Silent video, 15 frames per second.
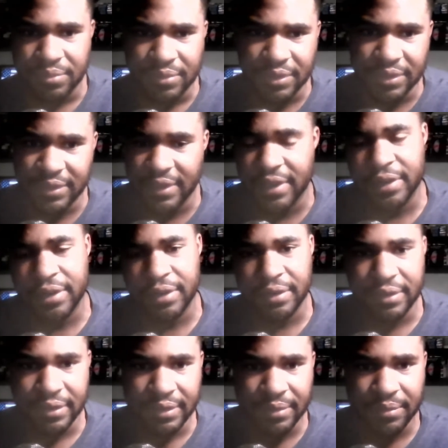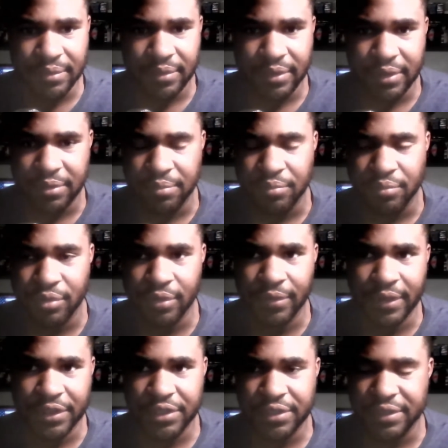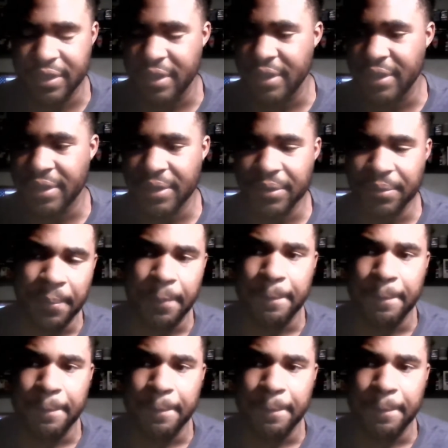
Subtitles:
society to, you know, prove that she's a,